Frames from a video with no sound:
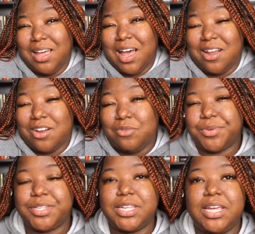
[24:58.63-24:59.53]
I don't know, we'll
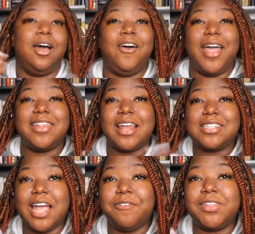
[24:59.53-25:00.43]
see. Okay, that is
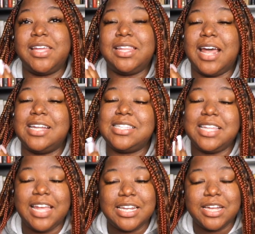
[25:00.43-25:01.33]
everything. That is the
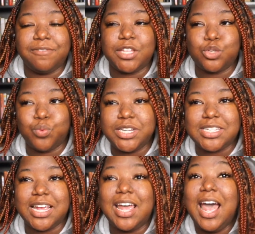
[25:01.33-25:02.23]
end of this
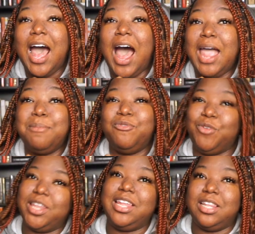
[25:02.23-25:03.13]
reset. I am
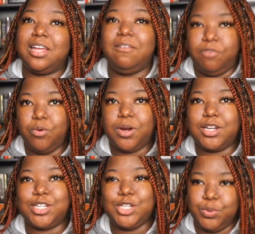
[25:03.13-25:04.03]
really looking forward
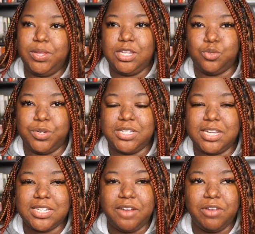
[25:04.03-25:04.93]
to doing these
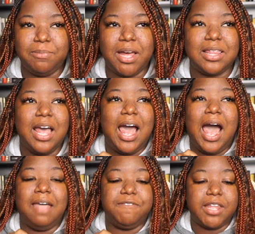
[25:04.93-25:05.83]
resets every month.
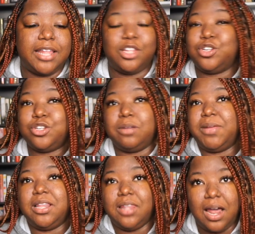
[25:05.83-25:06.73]
I feel they're just gonna be
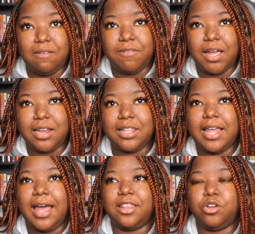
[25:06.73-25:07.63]
a lot of fun, and
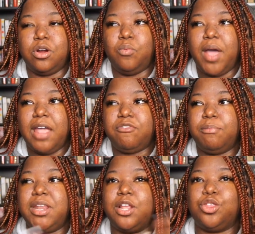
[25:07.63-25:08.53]
that they're a way for
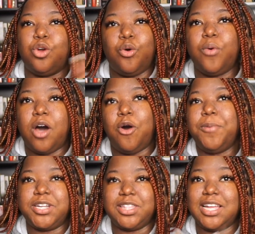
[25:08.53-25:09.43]
me to throw a whole
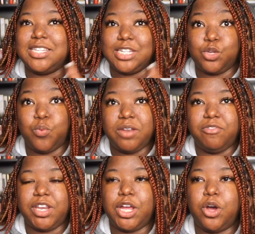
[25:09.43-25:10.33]
bunch of things into one
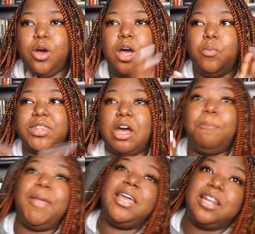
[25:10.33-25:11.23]
video without
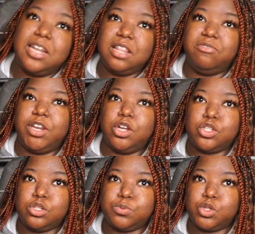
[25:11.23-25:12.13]
making another video
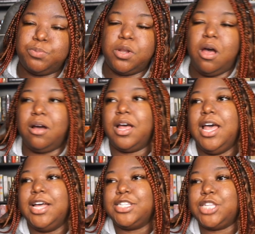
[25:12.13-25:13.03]
super long.
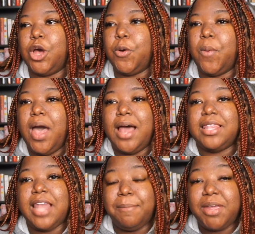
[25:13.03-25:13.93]
So
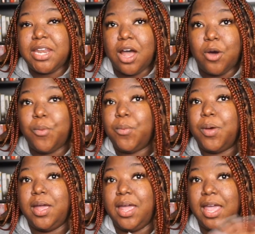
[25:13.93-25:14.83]
let me know
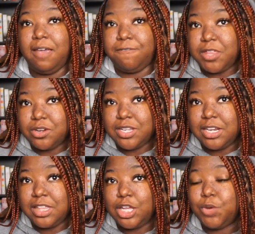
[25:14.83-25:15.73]
if there's
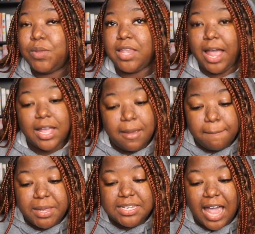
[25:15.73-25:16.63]
anything you would like
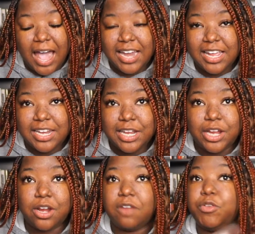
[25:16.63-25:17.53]
me to add in
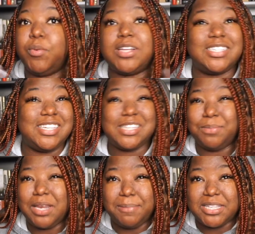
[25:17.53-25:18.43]
here, if you want to see
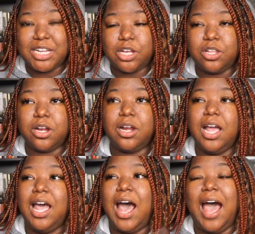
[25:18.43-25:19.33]
something in particular.
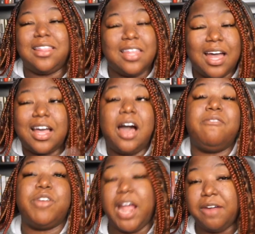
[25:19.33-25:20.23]
I think I
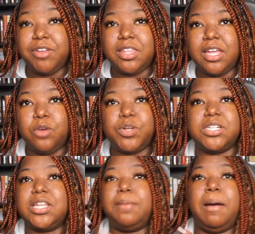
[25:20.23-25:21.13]
covered everything, which
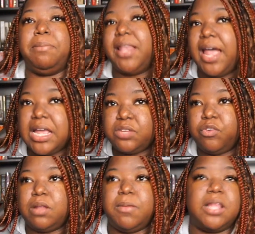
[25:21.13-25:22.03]
is like my plans for
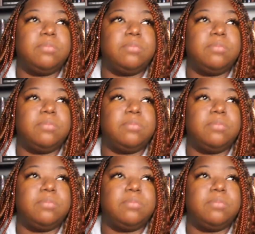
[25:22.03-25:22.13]
the month,